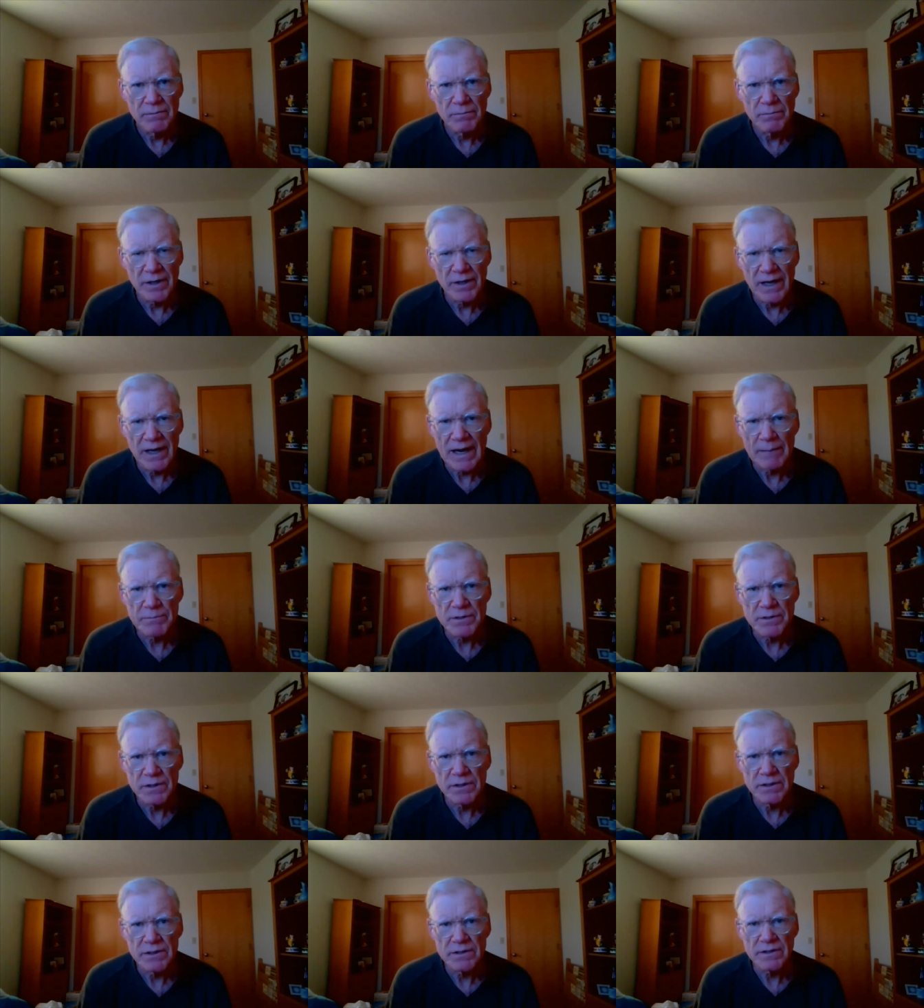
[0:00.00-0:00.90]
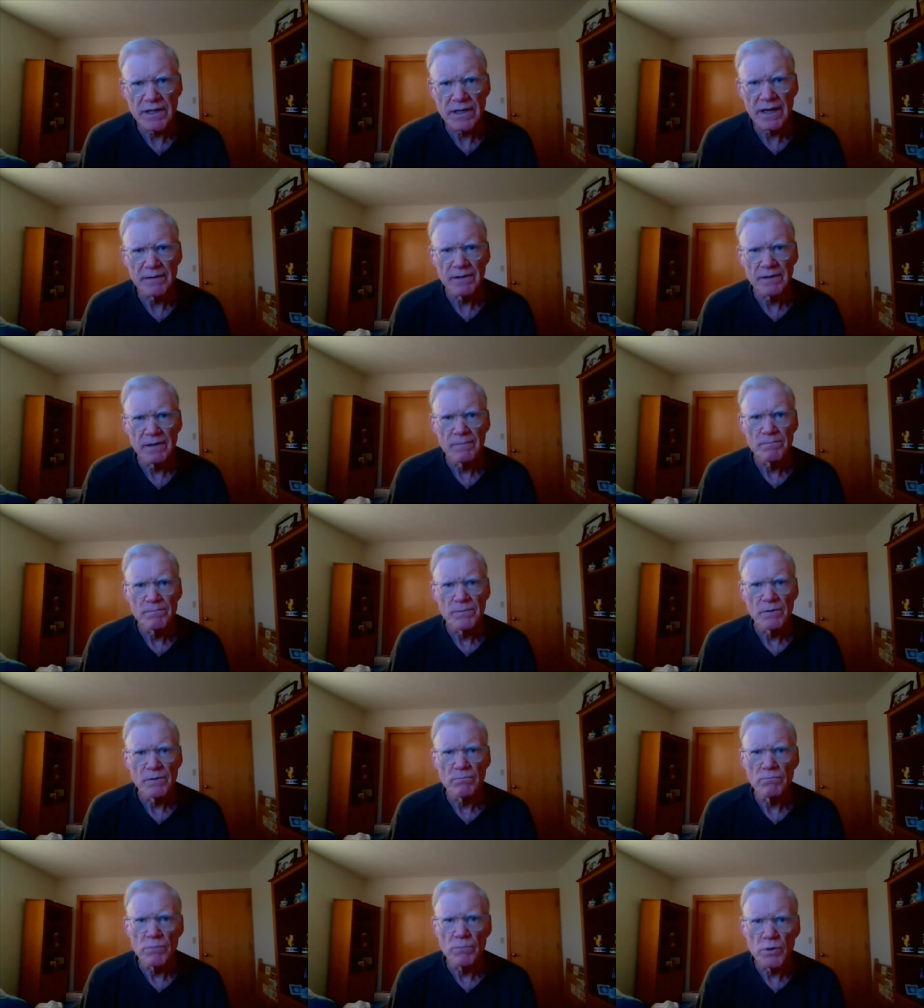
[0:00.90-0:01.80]
Perhaps it is that
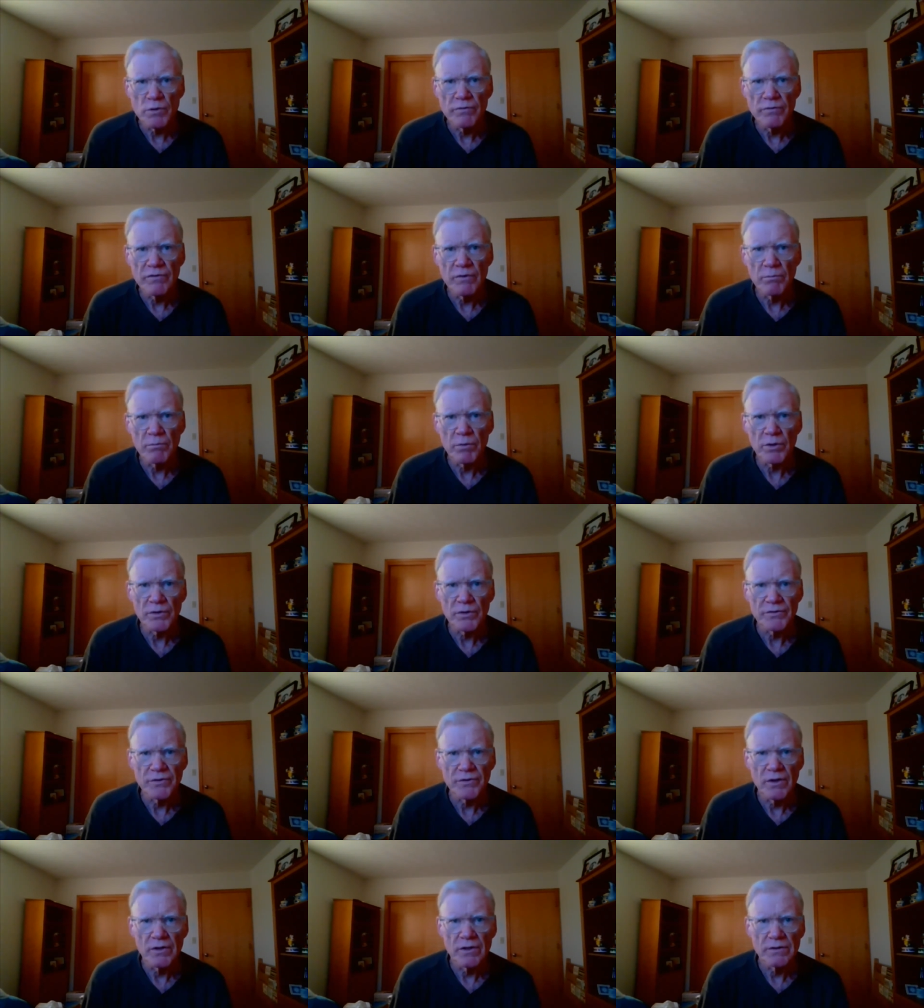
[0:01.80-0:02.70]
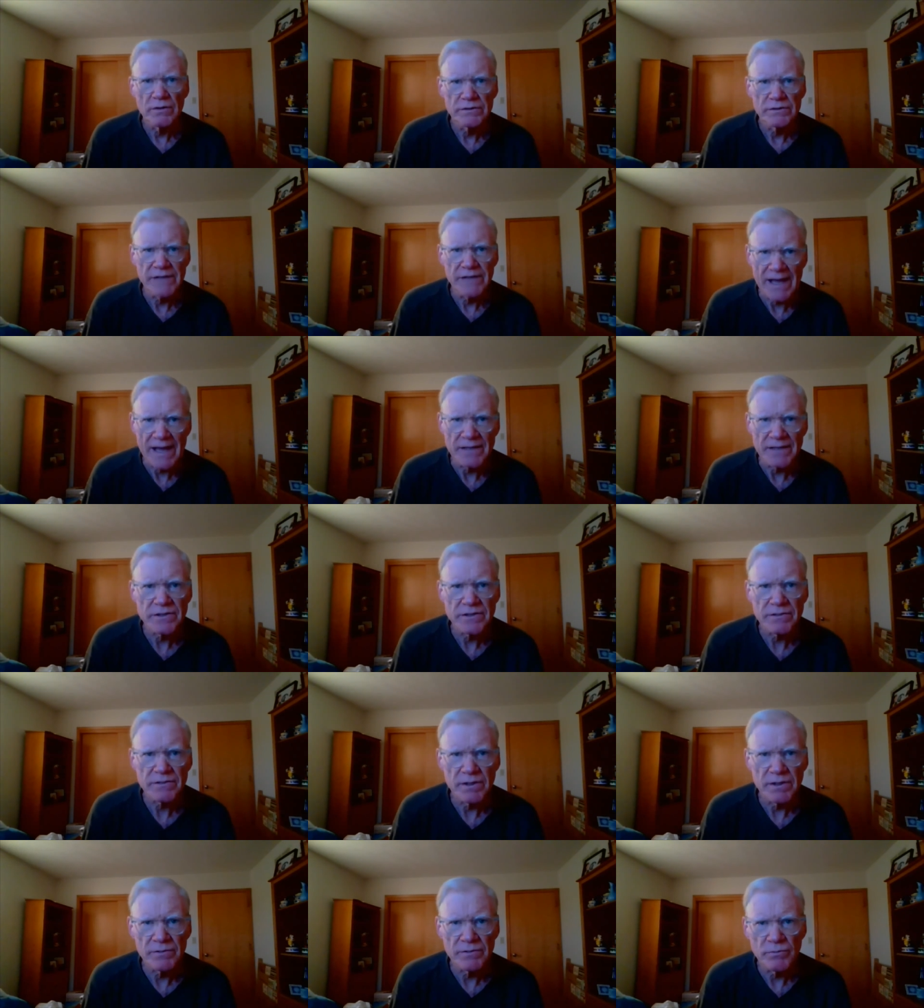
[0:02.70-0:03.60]
movable tent
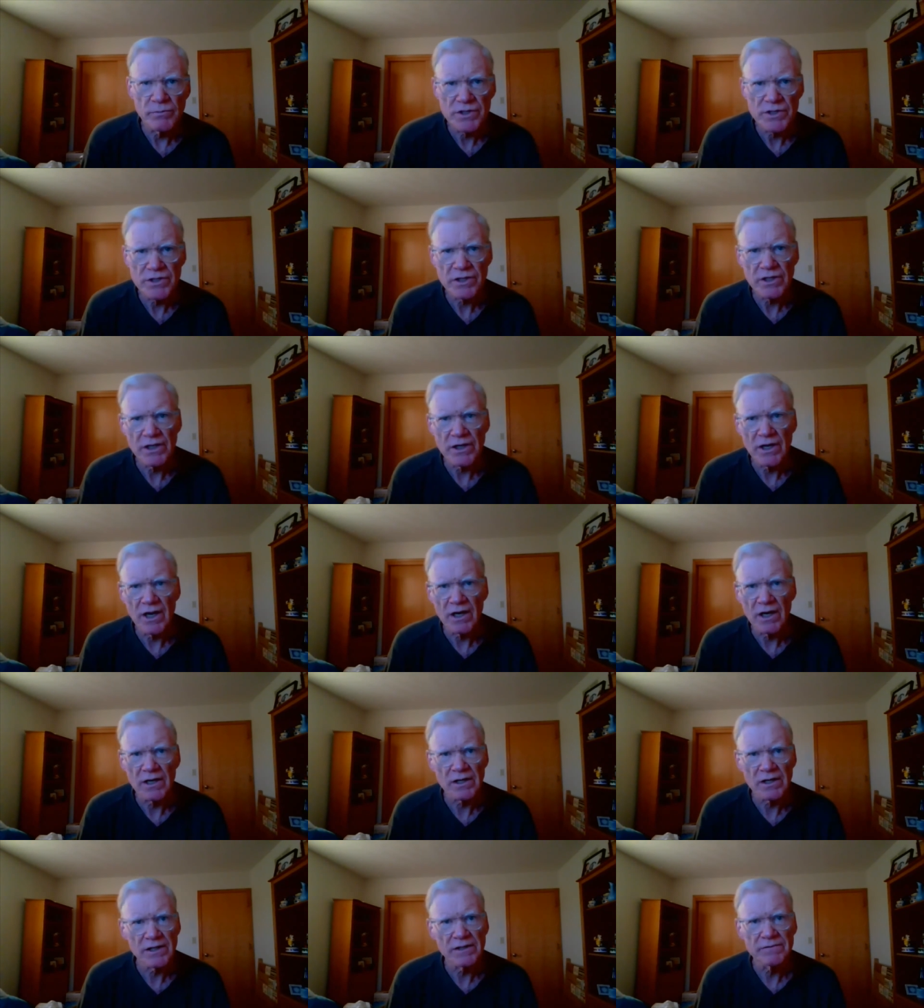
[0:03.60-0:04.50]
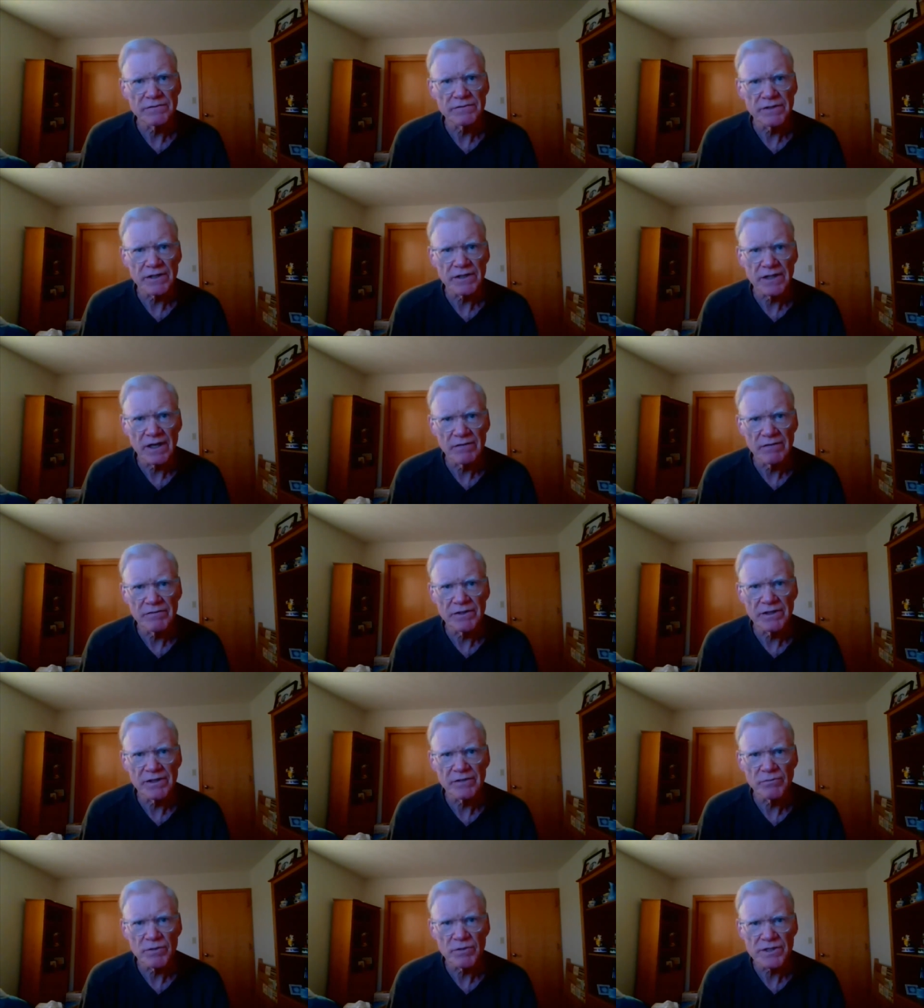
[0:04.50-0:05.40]
in which the Ark of the
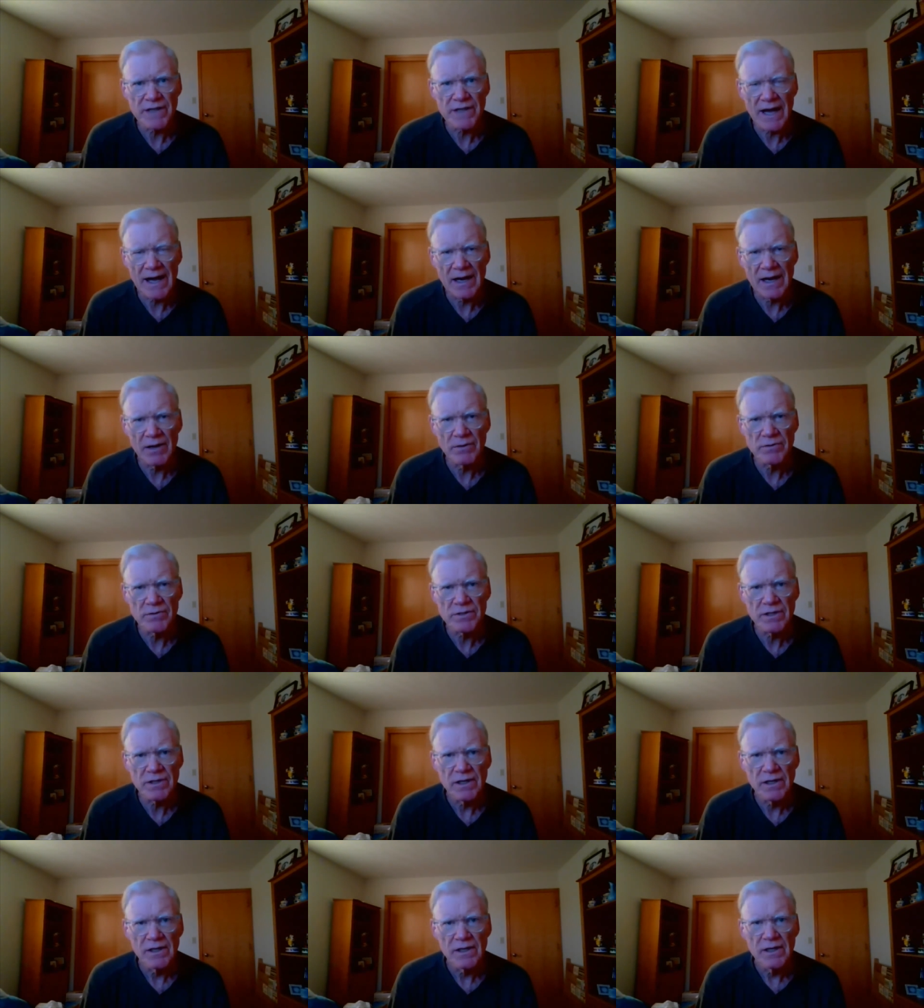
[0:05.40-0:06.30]
Covenant was housed.